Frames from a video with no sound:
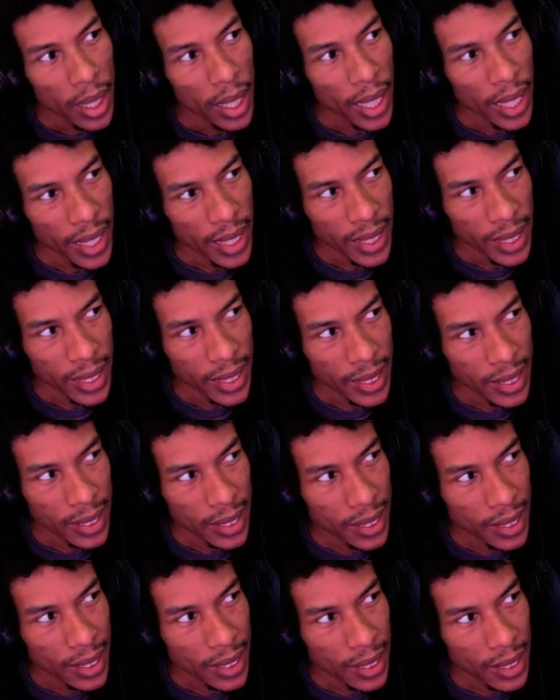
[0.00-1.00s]

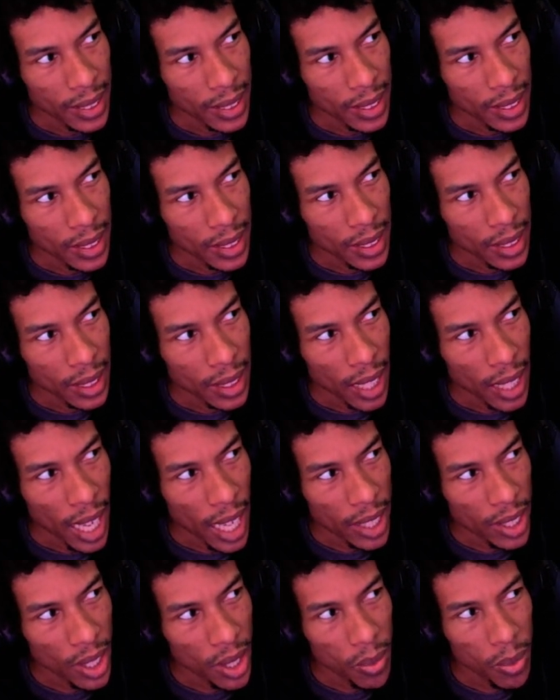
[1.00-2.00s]
And I
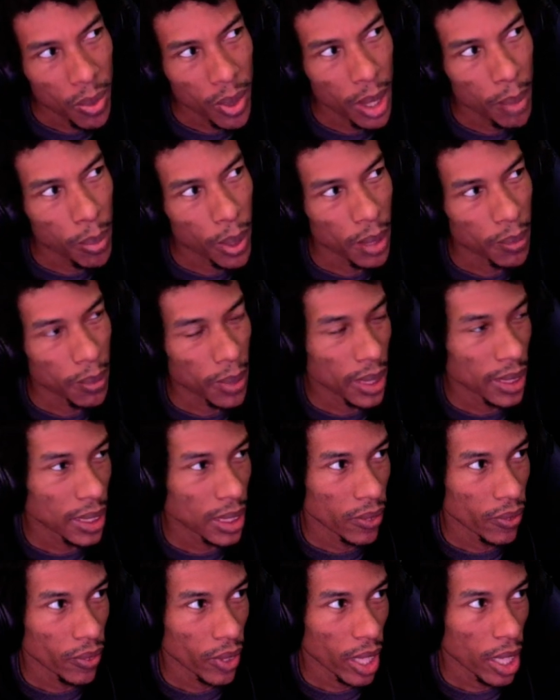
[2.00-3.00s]
don't want to burn
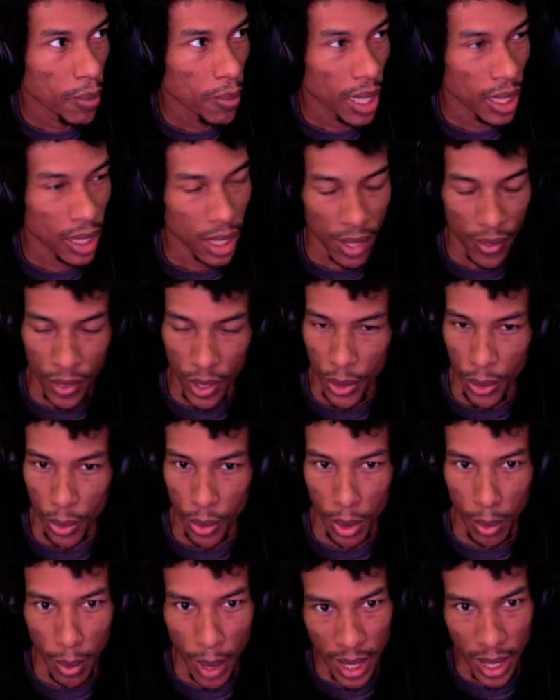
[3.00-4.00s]
myself out by leveling through
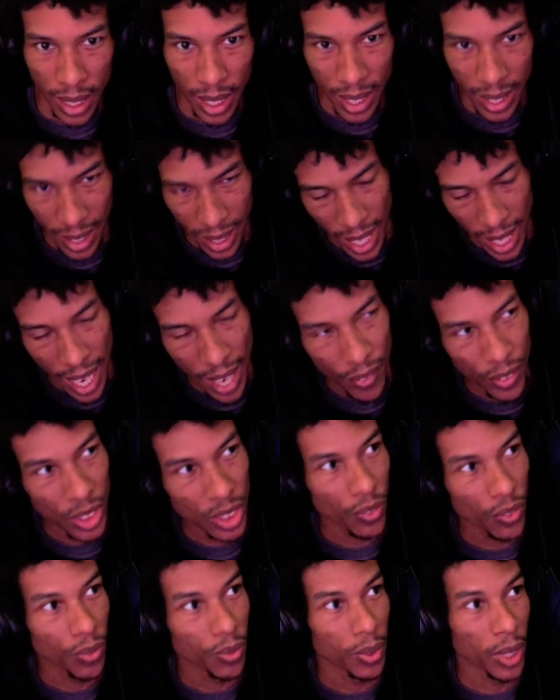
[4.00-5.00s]
the beta and then having
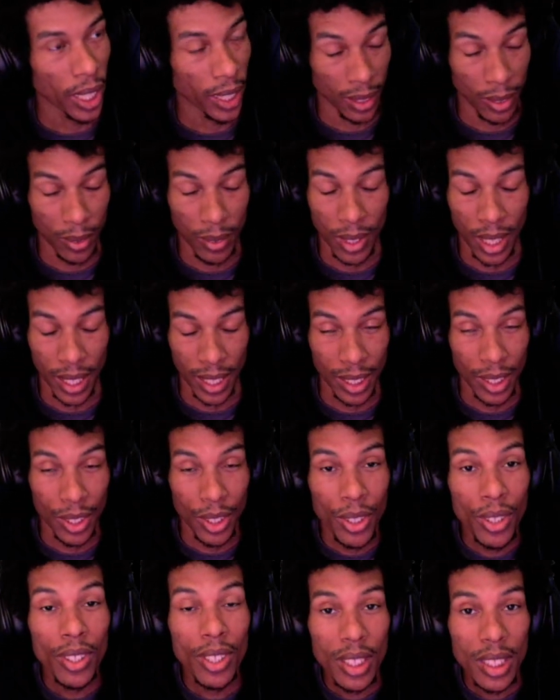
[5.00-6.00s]
to like
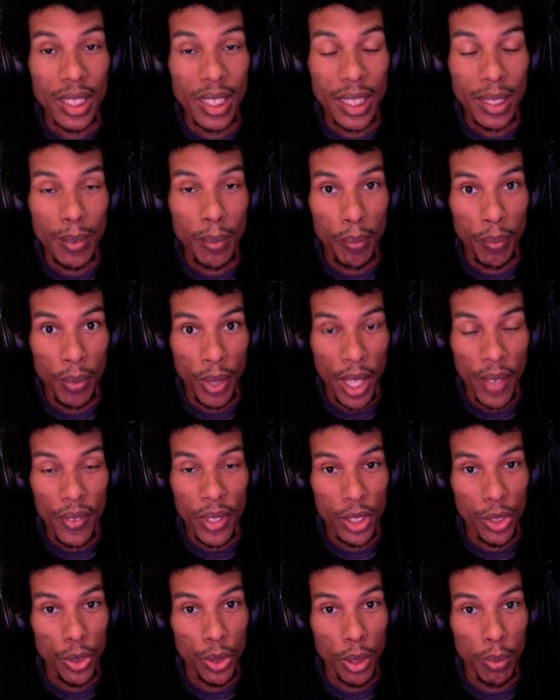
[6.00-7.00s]
literally
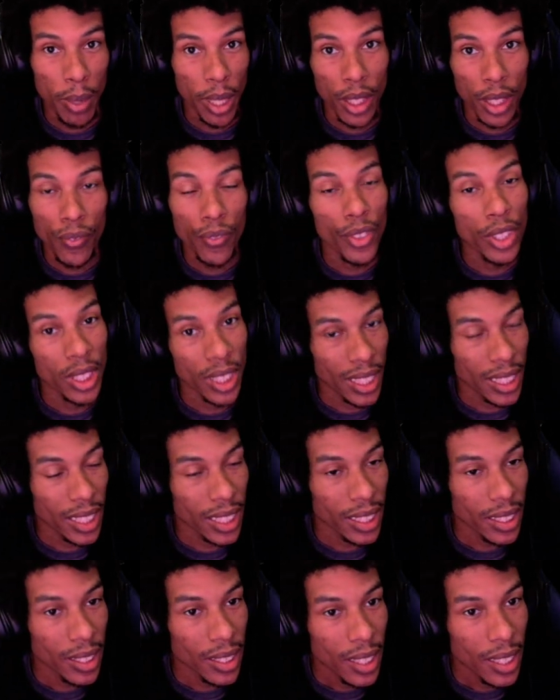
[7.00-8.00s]
leveling through the beta for
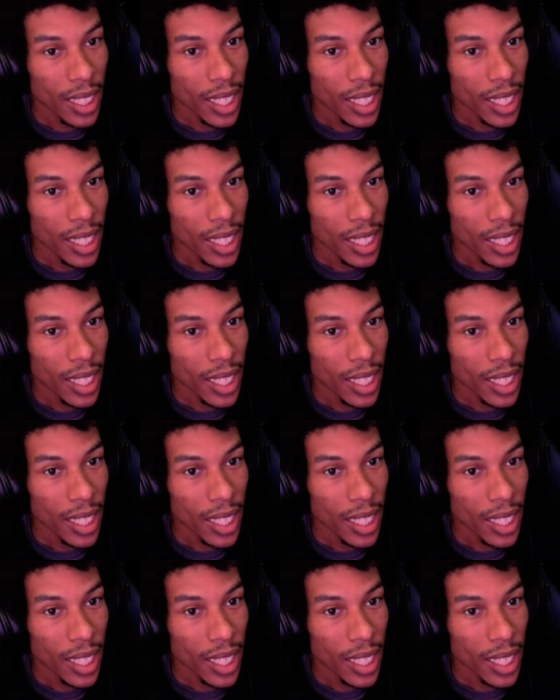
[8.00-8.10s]
nothing